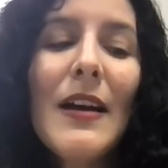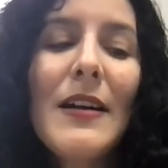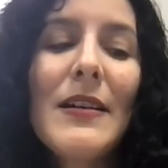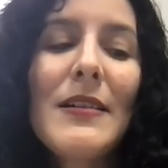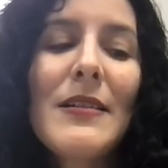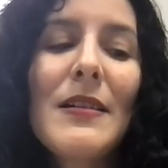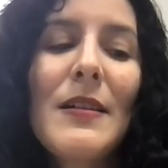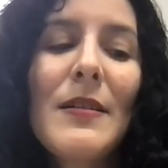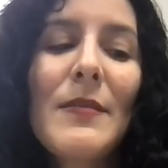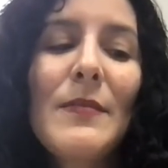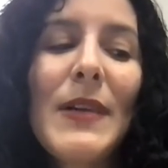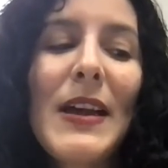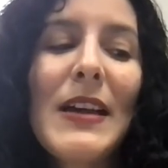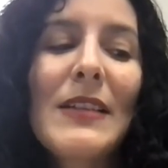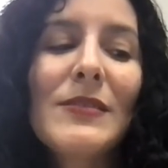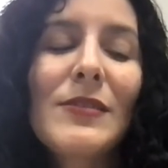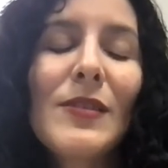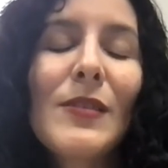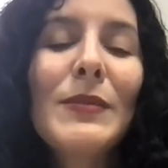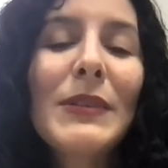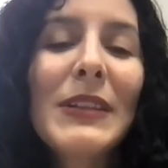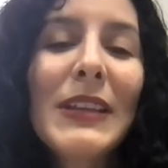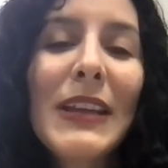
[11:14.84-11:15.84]
And
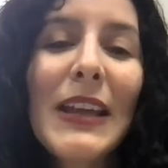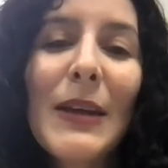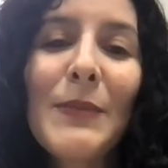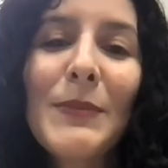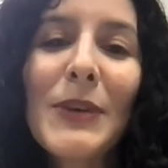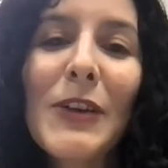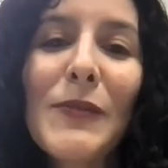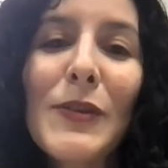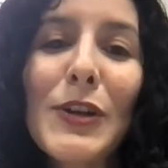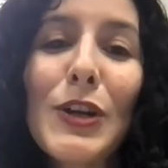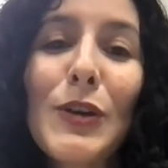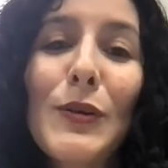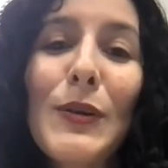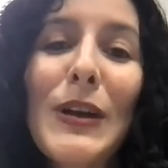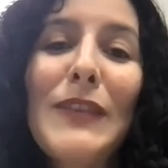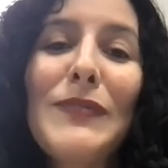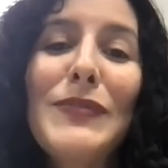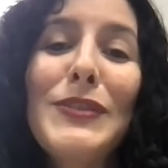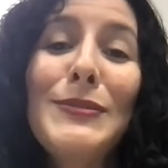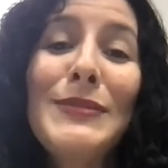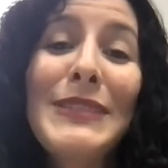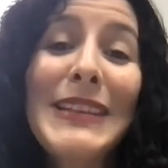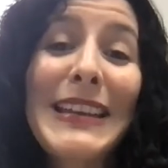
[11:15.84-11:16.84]
so I really am here for you.
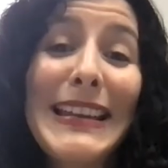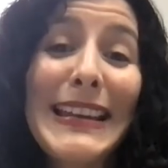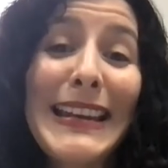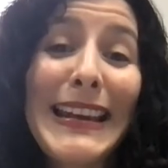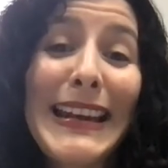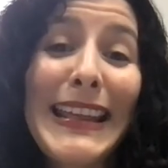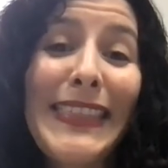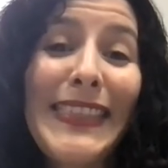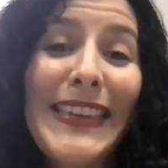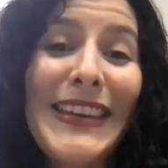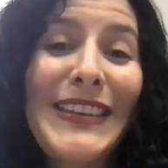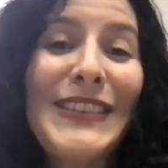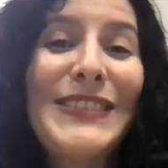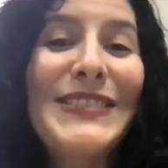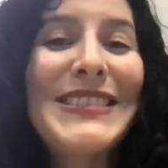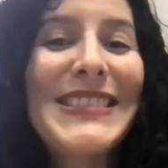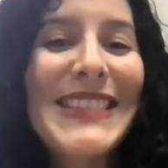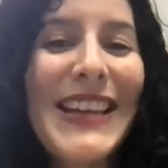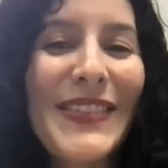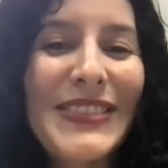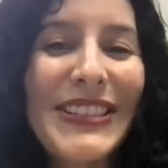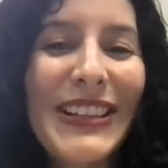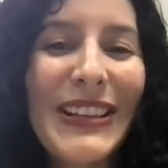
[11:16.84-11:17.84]
If you need anything, you
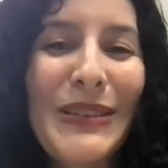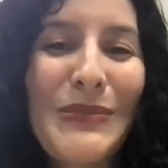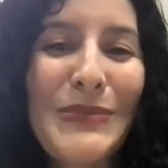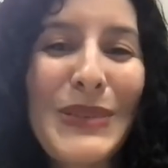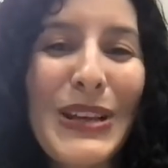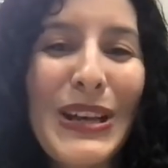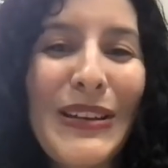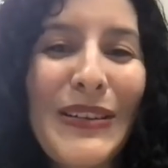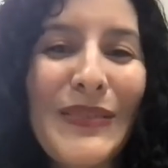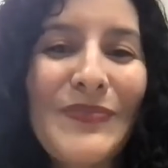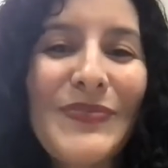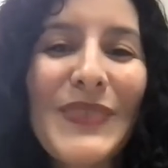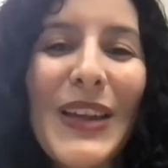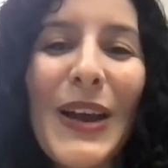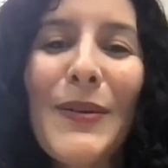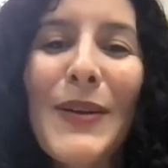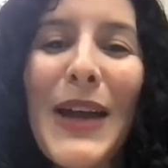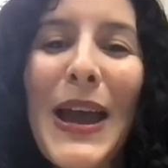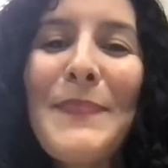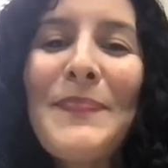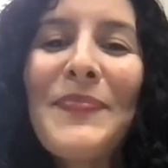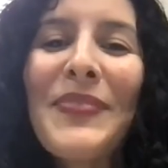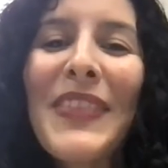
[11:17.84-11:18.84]
just have to let me know.
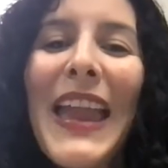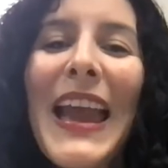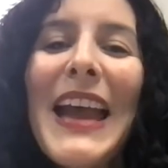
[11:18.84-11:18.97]
Okay.